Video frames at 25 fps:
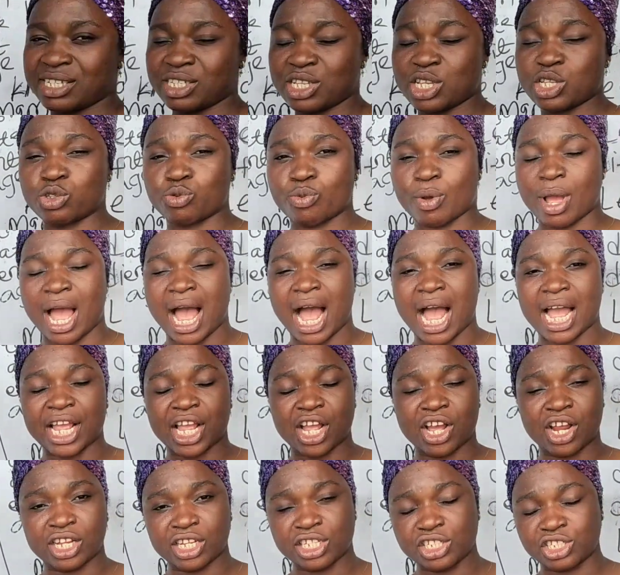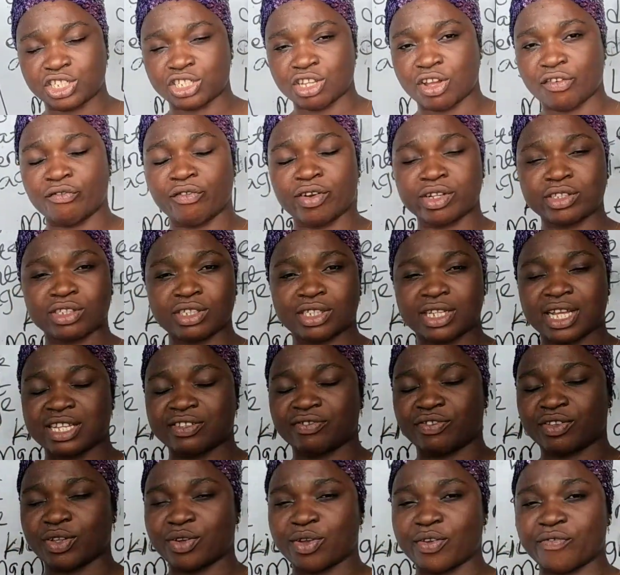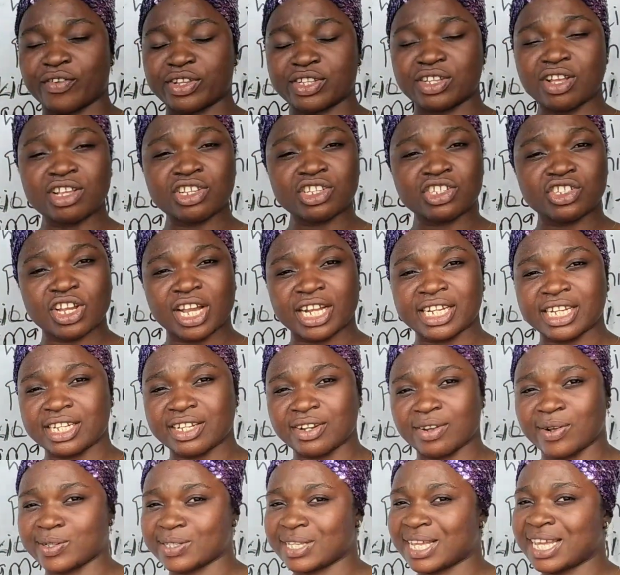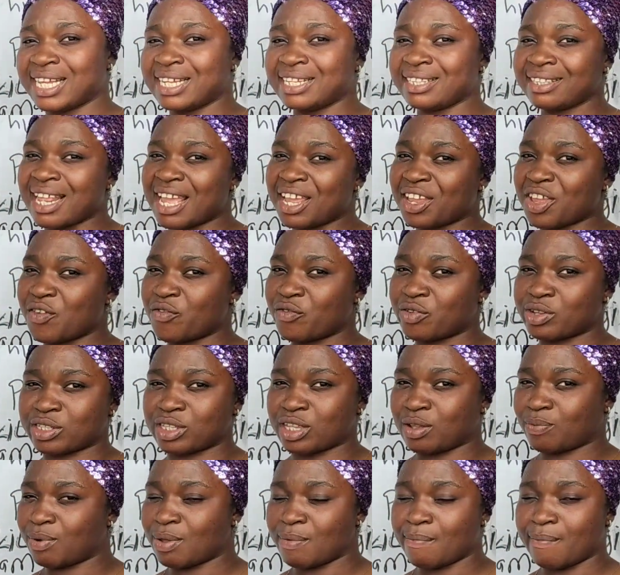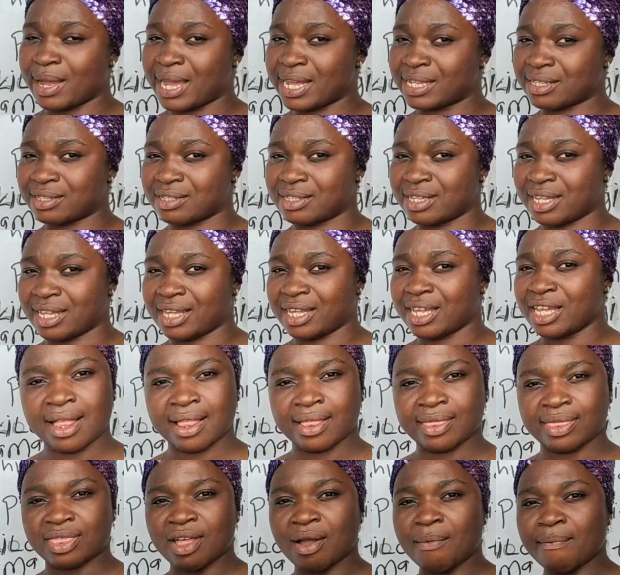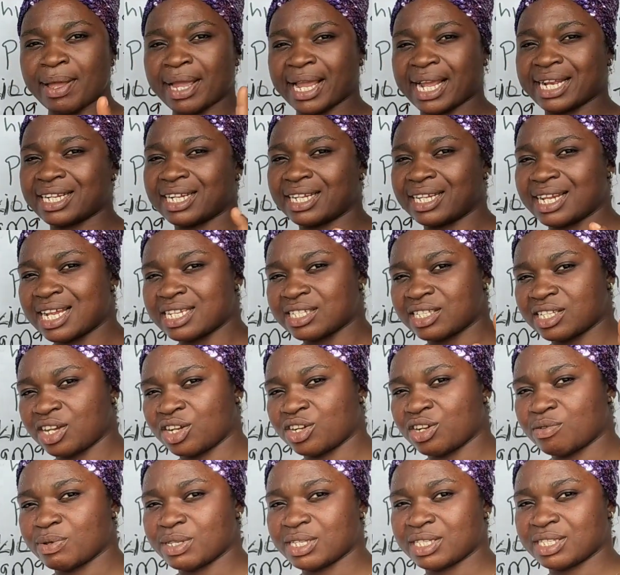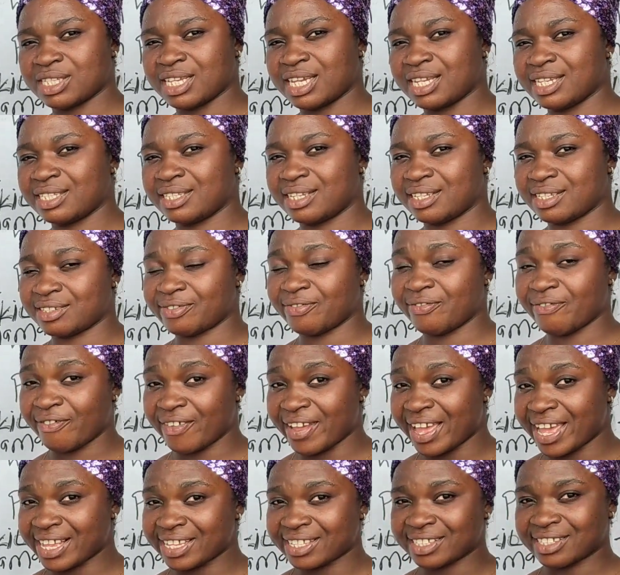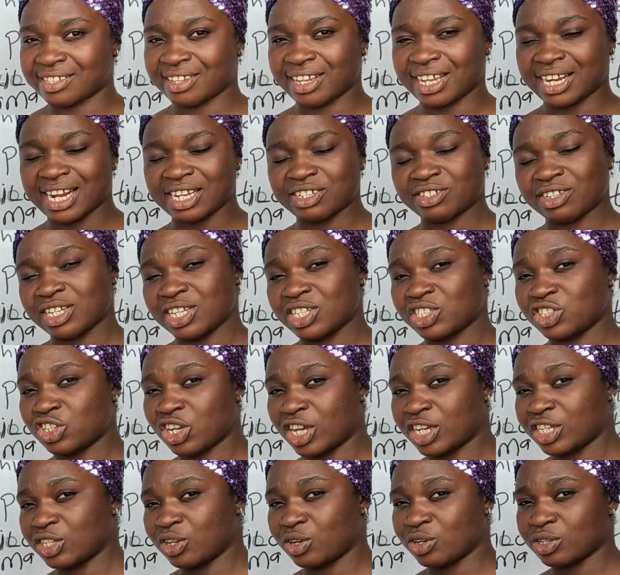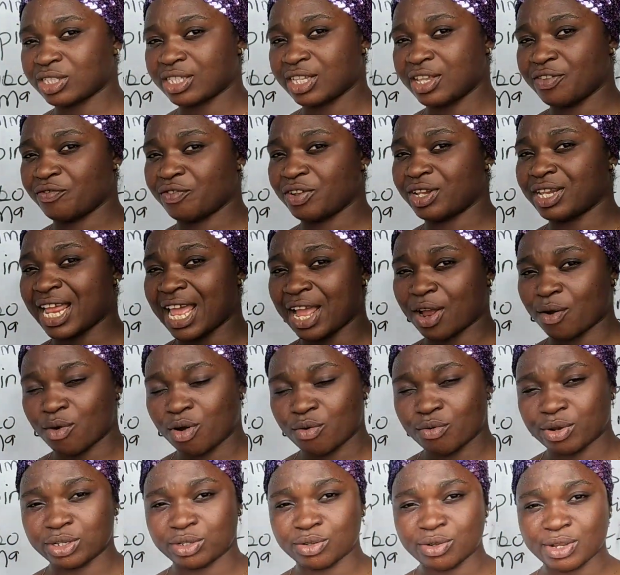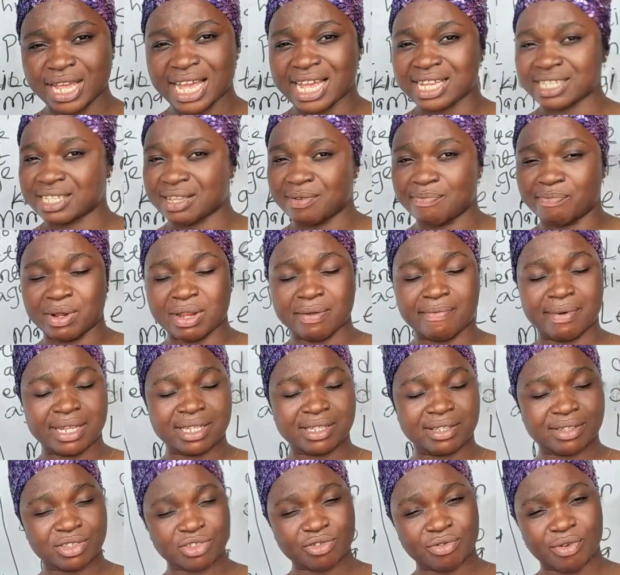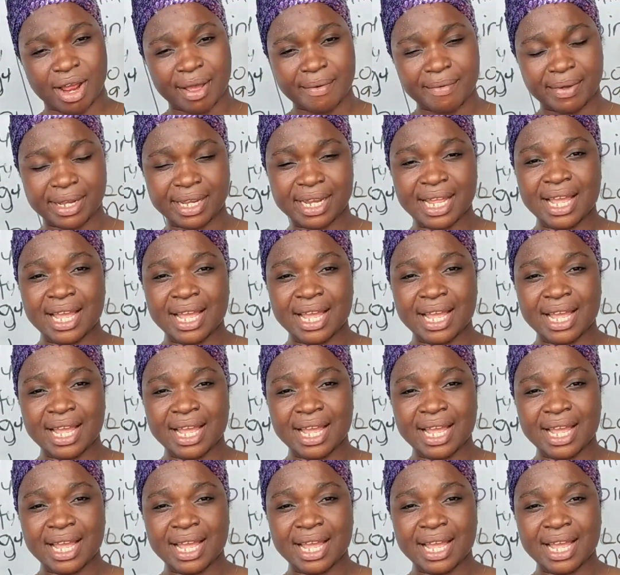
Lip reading: is where I call it short for today's video. If you're just joining us, thank you for stopping by today. Don't make it the last time you're going to be seeing this face. You can actually join us if you like what we do here simply by subscribing.